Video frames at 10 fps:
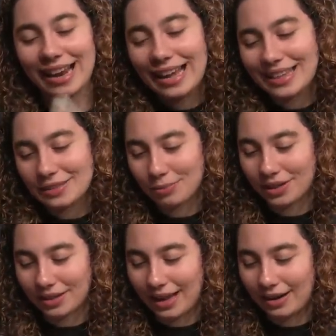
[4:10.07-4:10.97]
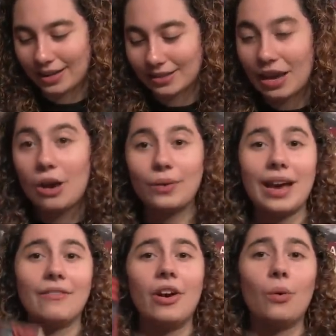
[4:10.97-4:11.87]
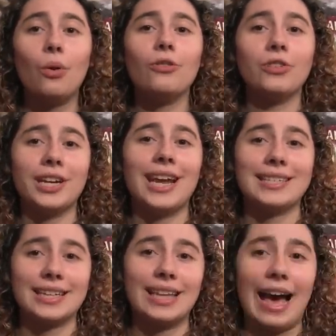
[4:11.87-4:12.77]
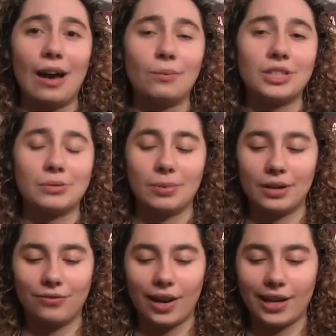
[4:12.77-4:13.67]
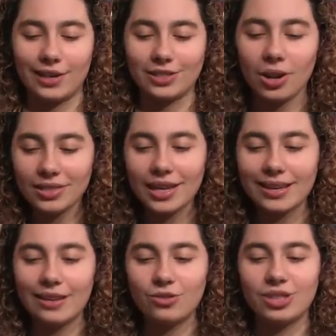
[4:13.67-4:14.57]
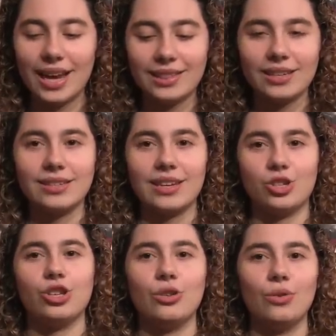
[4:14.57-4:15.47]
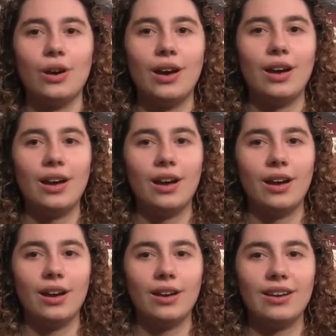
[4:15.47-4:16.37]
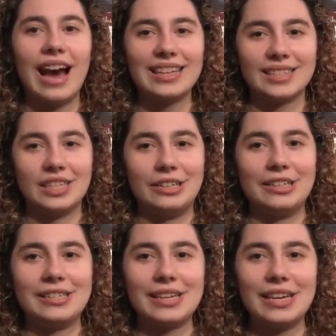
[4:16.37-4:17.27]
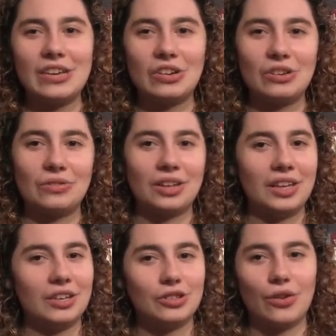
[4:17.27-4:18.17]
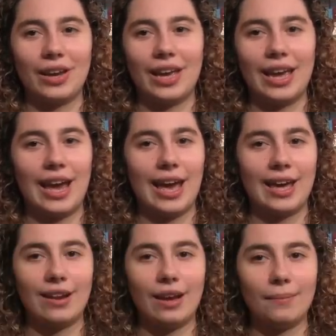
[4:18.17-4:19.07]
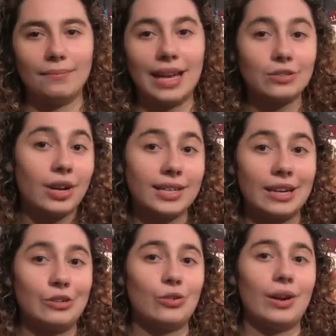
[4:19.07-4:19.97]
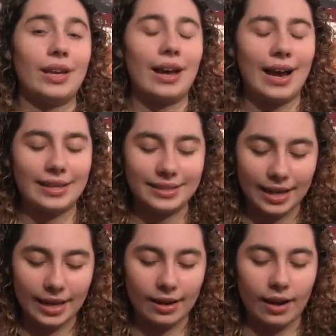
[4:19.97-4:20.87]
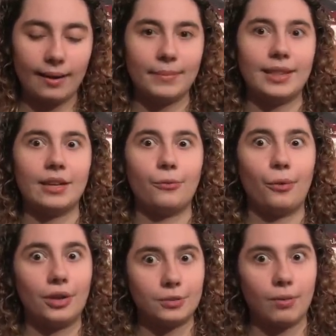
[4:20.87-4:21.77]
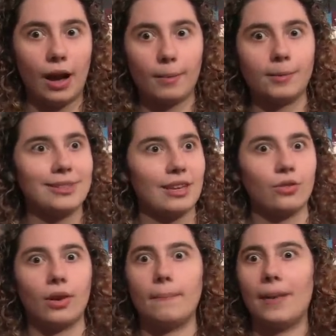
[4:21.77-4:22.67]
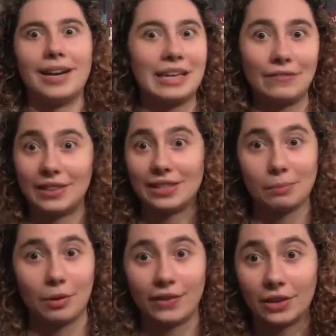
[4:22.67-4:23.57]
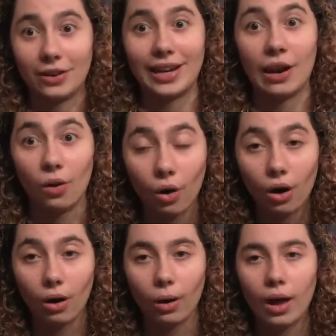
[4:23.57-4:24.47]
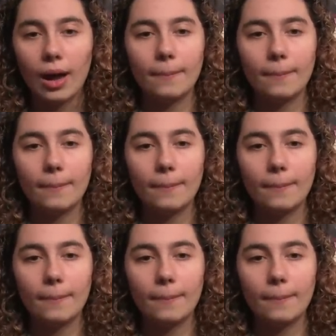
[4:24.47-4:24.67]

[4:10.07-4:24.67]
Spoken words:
I think it's pretty hilarious. We have Wolverine as a clown, which is pretty funny. So I think if you take this issue not seriously, you could really enjoy it. And that's why I did enjoy it. I mean, there was problems. That's why I'm not giving this a perfect grade at all.